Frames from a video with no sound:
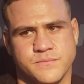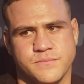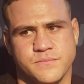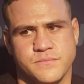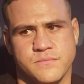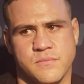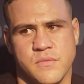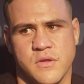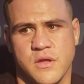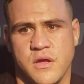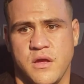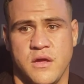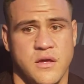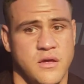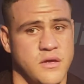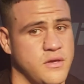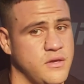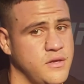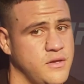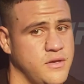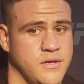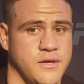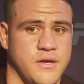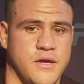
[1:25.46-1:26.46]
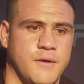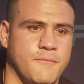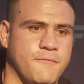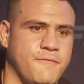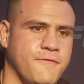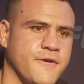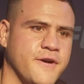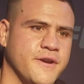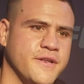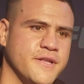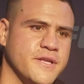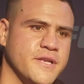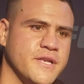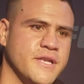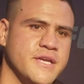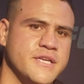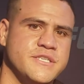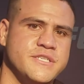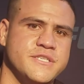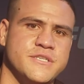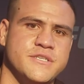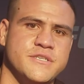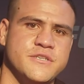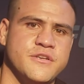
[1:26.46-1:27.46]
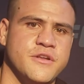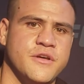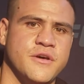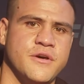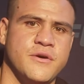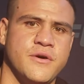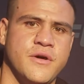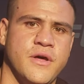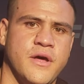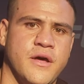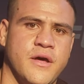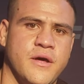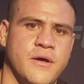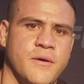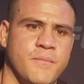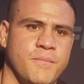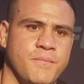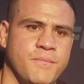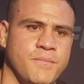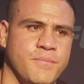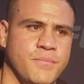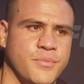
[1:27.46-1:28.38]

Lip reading: I'm fighting a legend, you know.